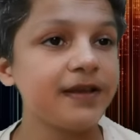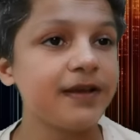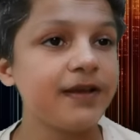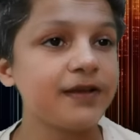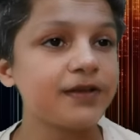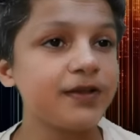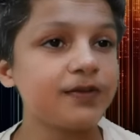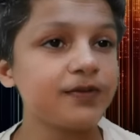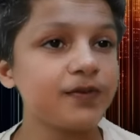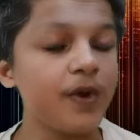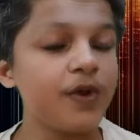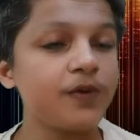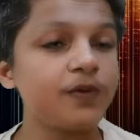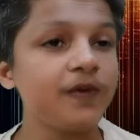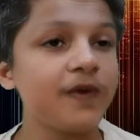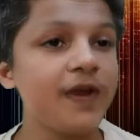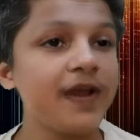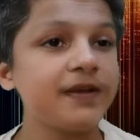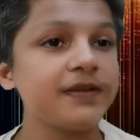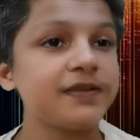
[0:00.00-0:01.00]
So sword
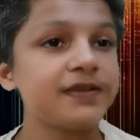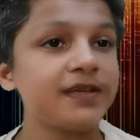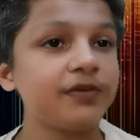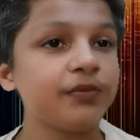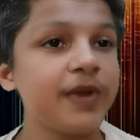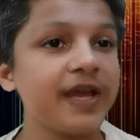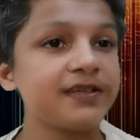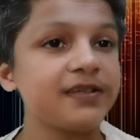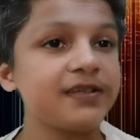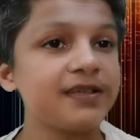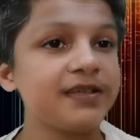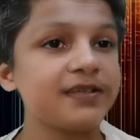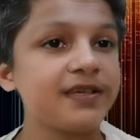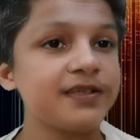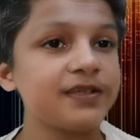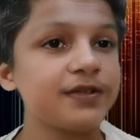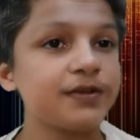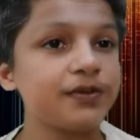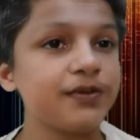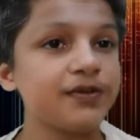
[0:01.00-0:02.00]
fights and battles are
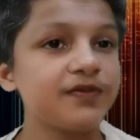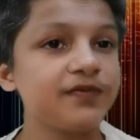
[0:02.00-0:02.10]
too